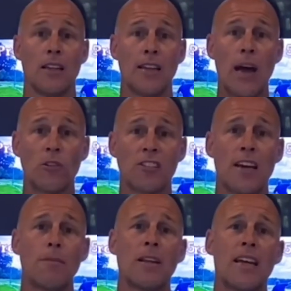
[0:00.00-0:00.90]
Now it's
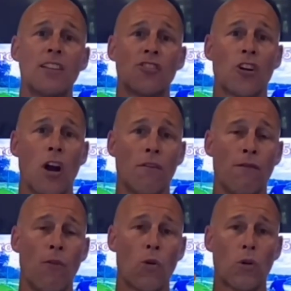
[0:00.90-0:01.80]
time to answer our
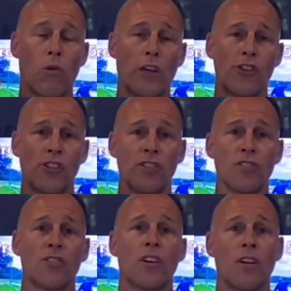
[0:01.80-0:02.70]
4
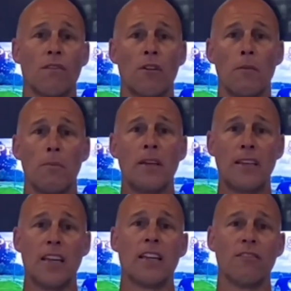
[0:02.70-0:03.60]
questions from the
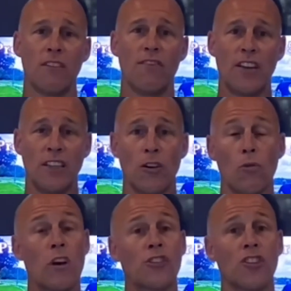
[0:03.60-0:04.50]
beginning of the video.
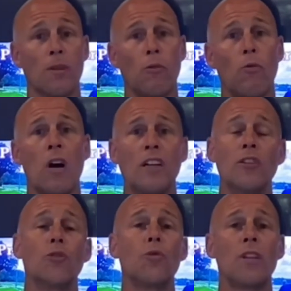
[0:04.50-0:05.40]
Question number
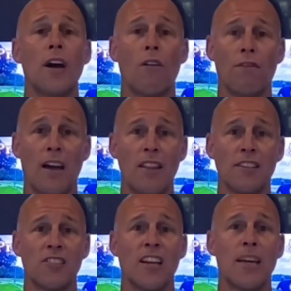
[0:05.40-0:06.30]
1, do they all fly the
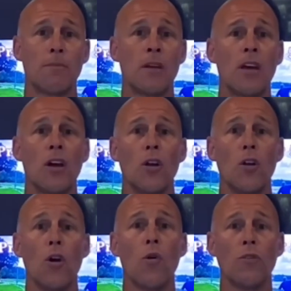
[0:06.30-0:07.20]
same?
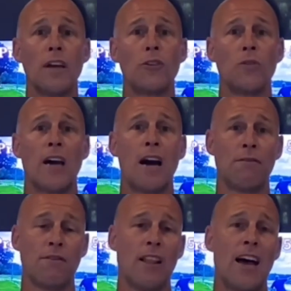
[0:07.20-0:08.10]
No, they do
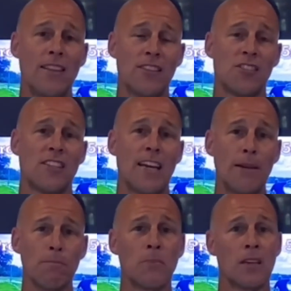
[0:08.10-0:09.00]
not fly the
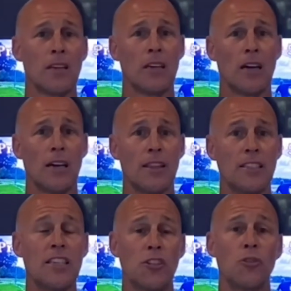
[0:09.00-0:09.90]
same. The
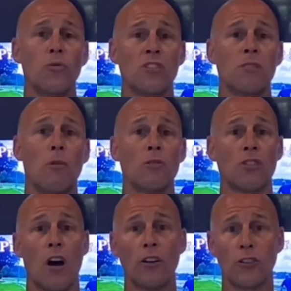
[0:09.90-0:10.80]
D2 is the most
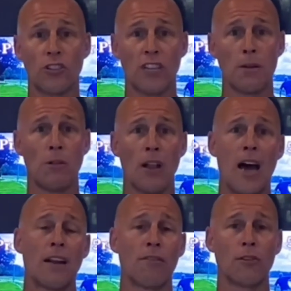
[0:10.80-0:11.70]
understable
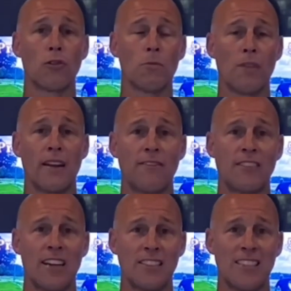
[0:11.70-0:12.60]
out of the group that I've
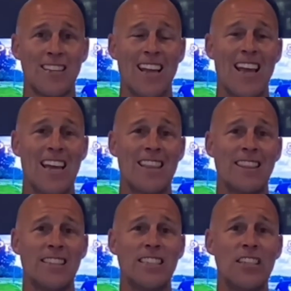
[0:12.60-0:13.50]
tested, and
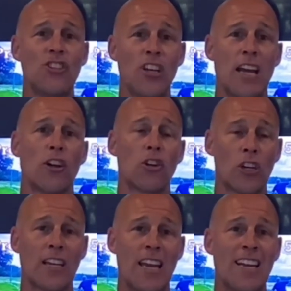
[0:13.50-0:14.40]
the DGA
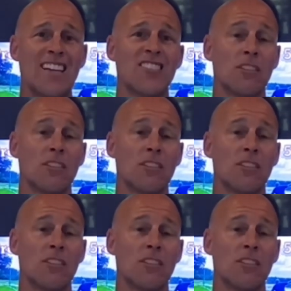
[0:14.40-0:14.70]
Hurricane is